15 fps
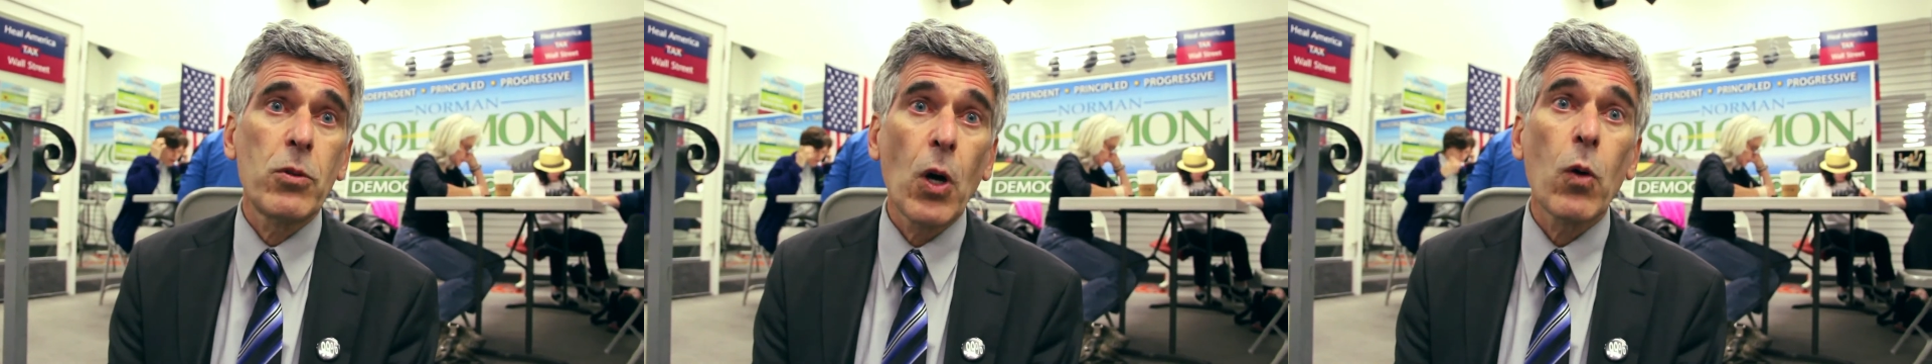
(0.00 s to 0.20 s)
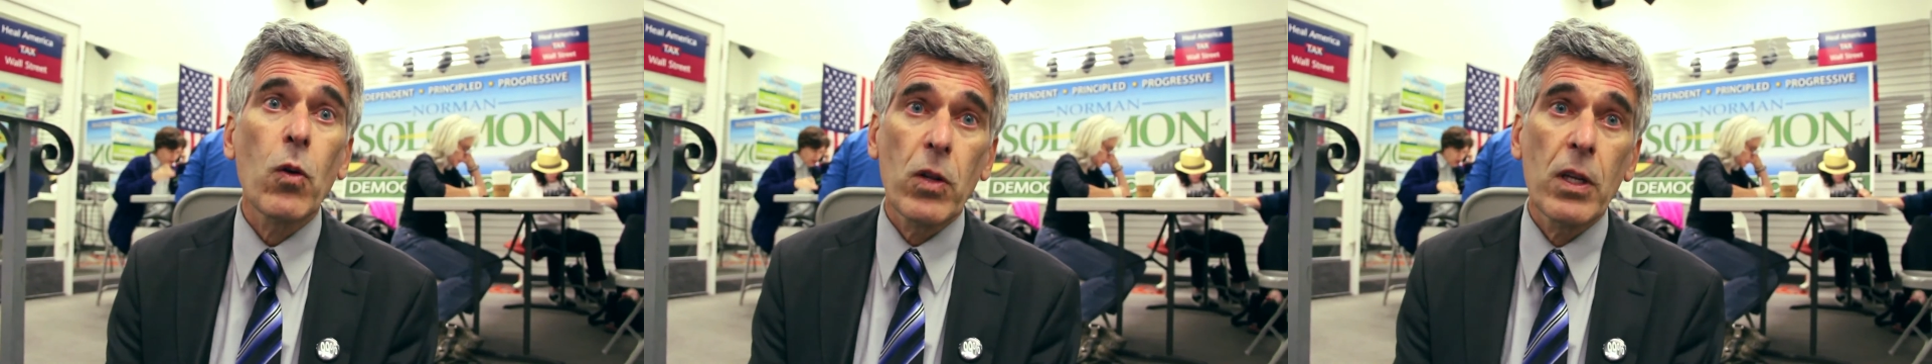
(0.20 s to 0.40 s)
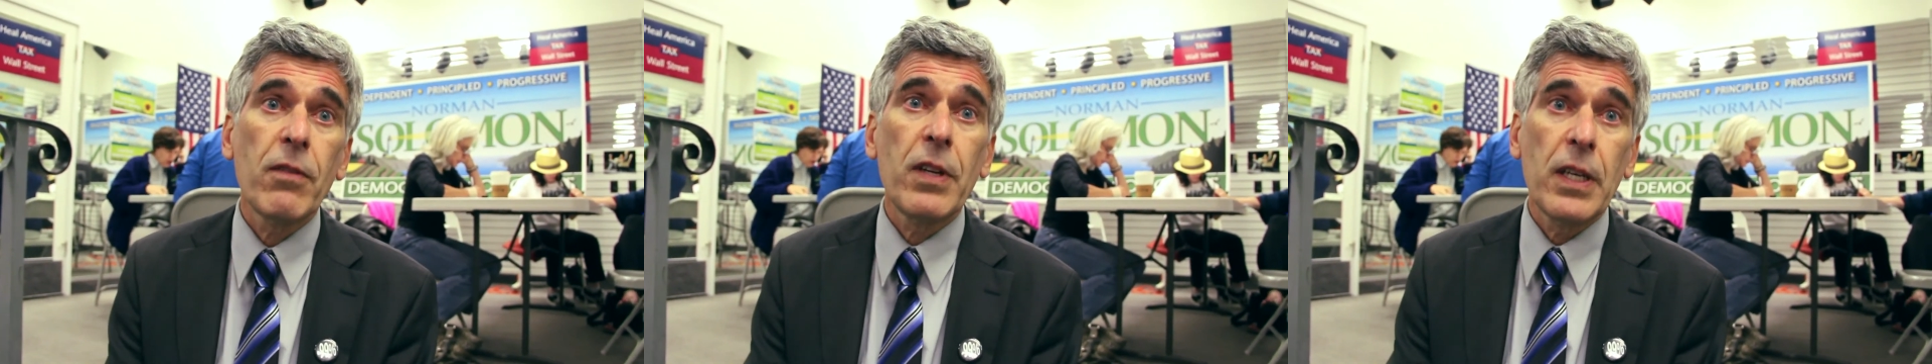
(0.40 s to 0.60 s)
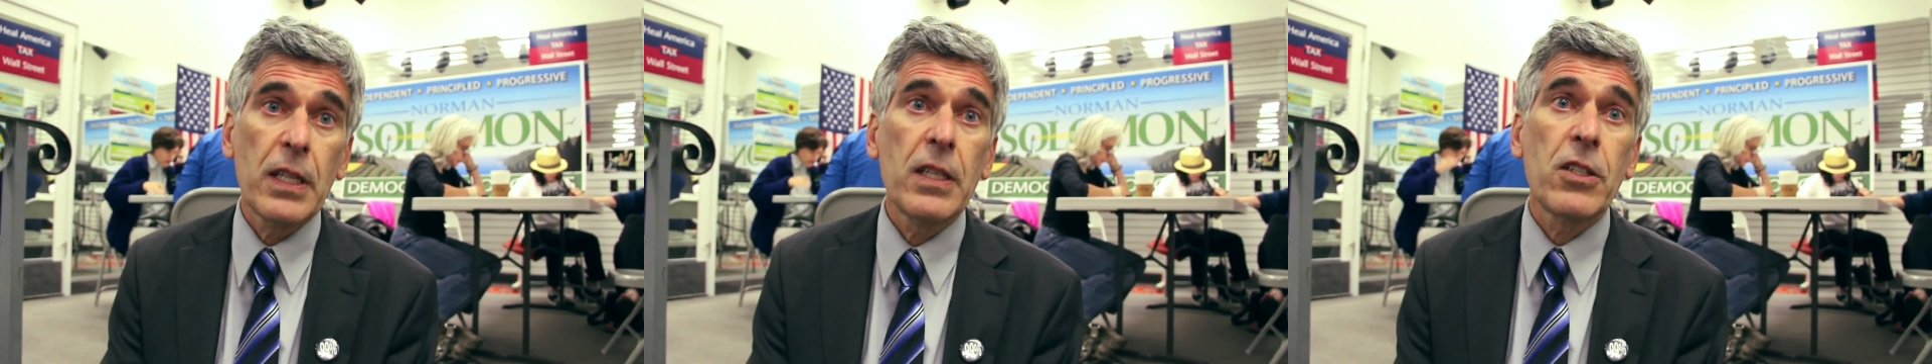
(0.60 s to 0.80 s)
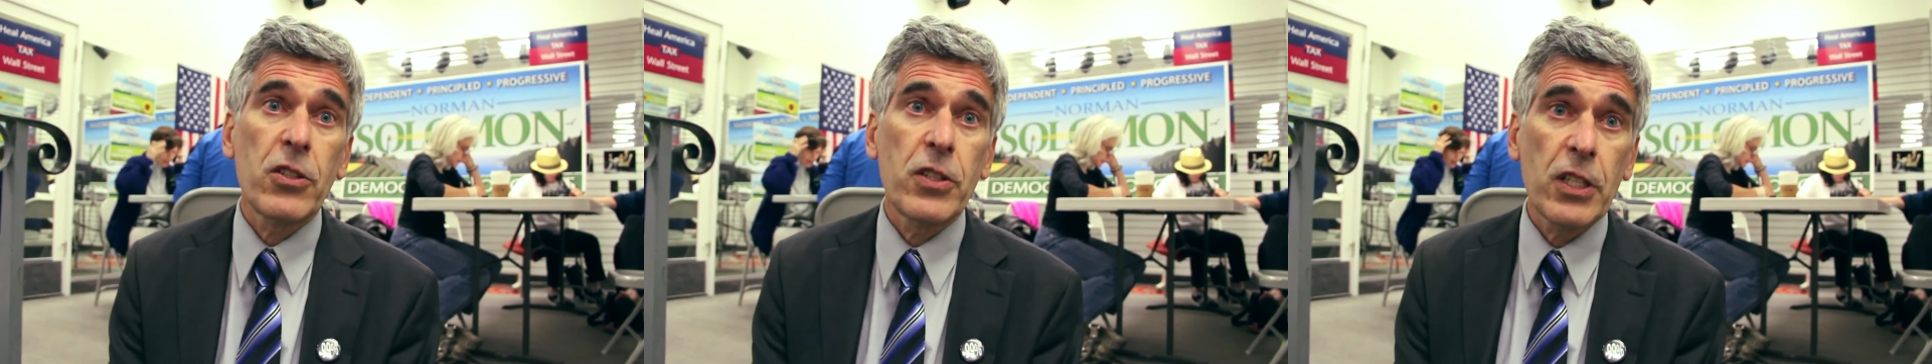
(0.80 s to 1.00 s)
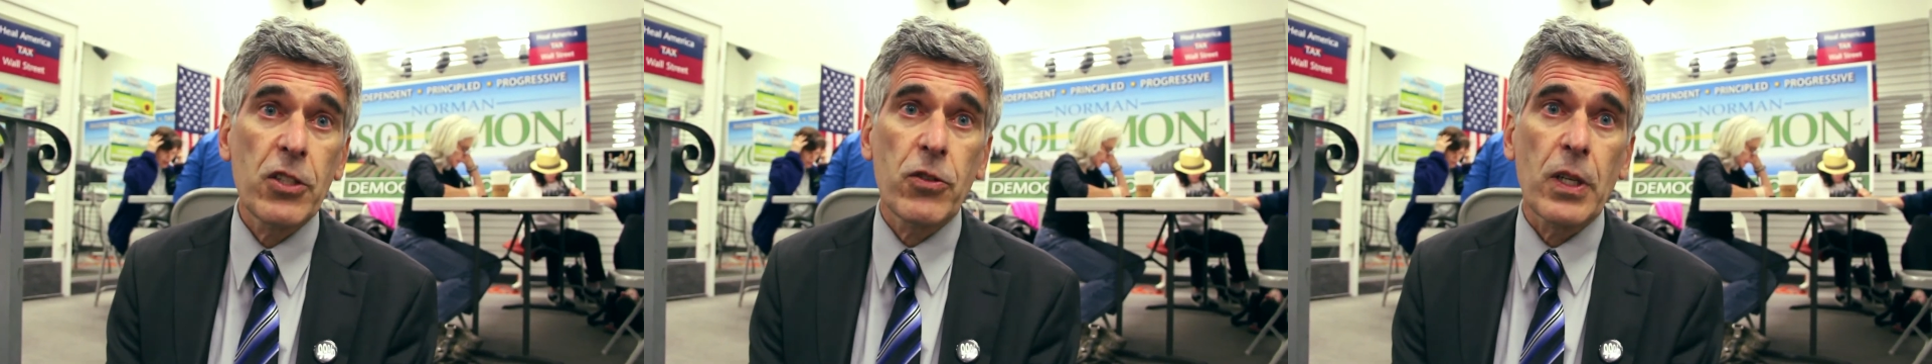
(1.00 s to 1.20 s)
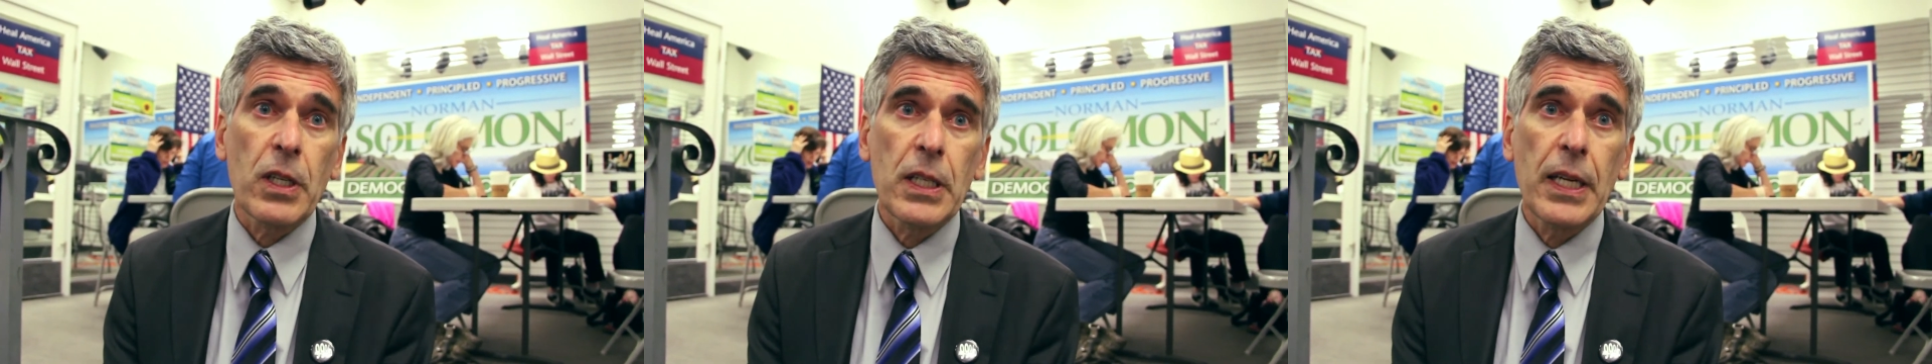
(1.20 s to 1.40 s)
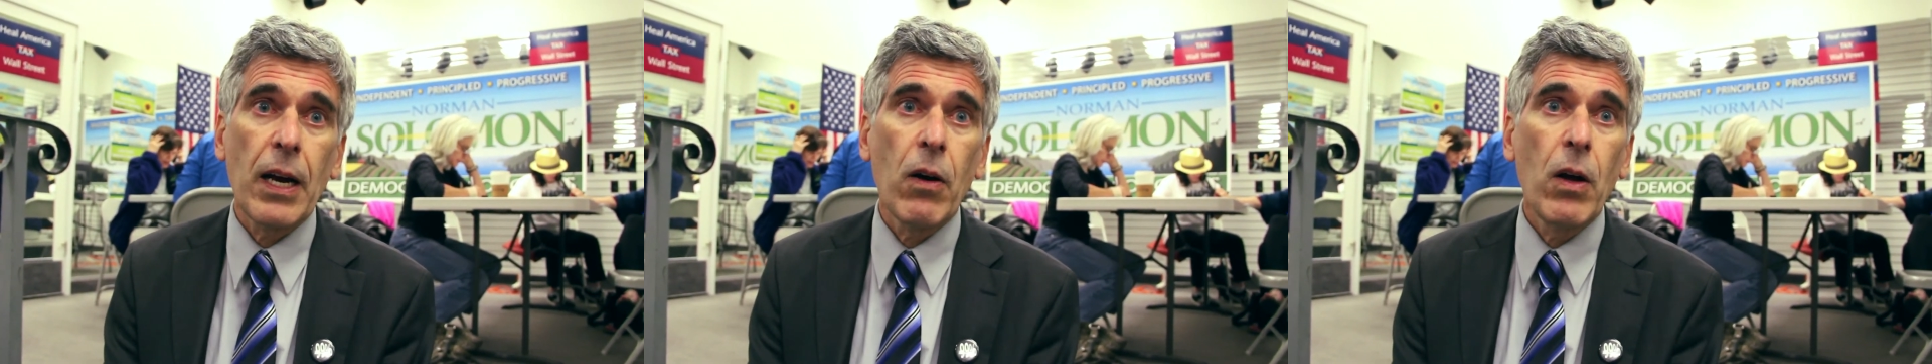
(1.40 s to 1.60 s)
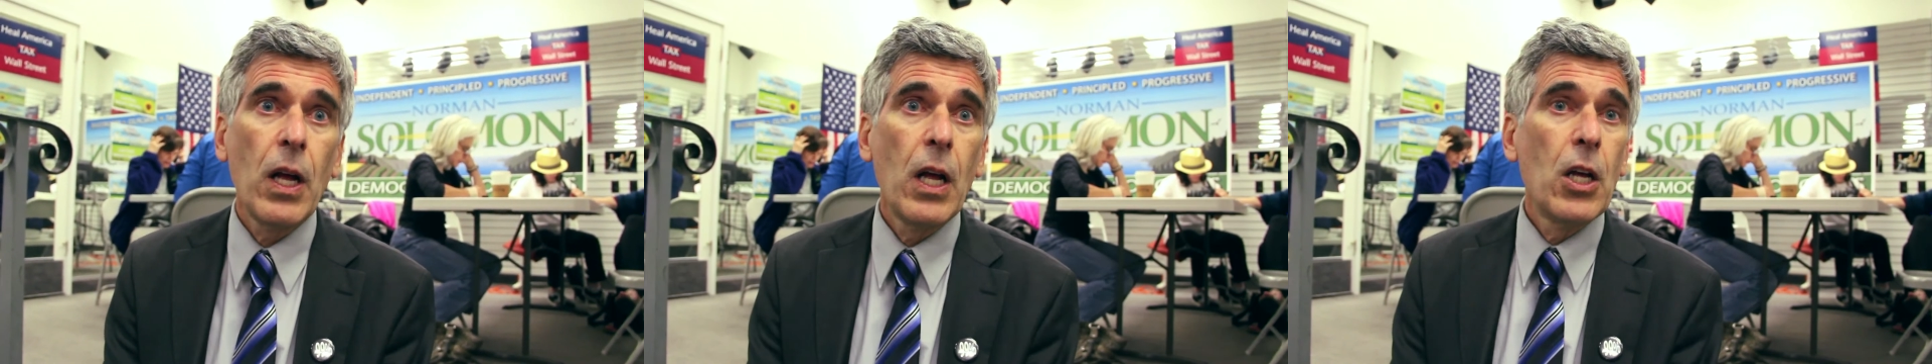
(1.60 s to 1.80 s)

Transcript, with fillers: don't live in this district. Now,